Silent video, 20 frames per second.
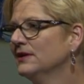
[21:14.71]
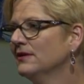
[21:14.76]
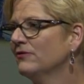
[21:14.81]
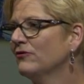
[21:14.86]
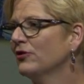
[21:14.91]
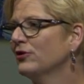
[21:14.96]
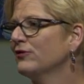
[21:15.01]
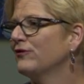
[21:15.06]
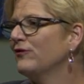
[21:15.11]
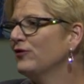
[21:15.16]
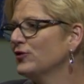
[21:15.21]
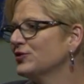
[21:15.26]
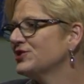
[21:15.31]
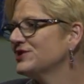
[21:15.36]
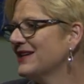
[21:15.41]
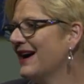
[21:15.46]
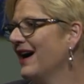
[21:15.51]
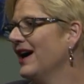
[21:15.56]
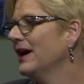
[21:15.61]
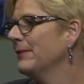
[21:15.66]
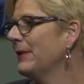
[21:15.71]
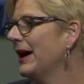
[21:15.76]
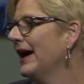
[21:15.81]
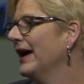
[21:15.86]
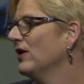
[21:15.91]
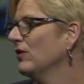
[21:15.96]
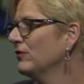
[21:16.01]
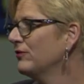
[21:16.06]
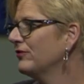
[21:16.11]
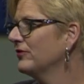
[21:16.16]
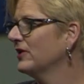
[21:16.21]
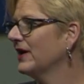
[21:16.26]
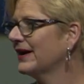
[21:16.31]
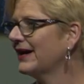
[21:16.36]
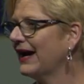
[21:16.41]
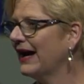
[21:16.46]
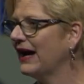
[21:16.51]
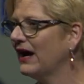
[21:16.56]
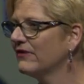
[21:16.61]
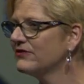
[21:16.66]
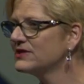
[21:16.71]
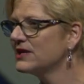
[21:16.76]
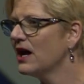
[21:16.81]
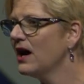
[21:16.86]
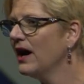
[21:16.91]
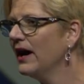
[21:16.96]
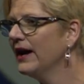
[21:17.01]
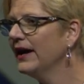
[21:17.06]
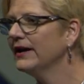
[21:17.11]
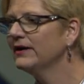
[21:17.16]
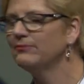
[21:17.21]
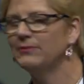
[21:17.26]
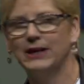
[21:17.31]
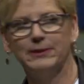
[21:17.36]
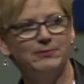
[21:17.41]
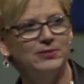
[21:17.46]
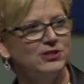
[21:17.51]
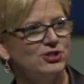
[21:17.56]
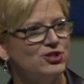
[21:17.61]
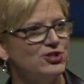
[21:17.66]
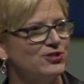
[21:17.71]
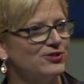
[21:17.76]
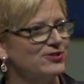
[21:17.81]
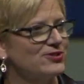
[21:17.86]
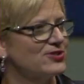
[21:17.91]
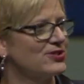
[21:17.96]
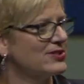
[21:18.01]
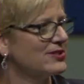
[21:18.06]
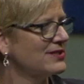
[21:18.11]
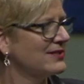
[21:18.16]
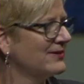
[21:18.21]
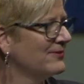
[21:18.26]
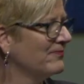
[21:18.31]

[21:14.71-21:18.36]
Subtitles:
For the first time, I don't feel like I have to hide my pictures.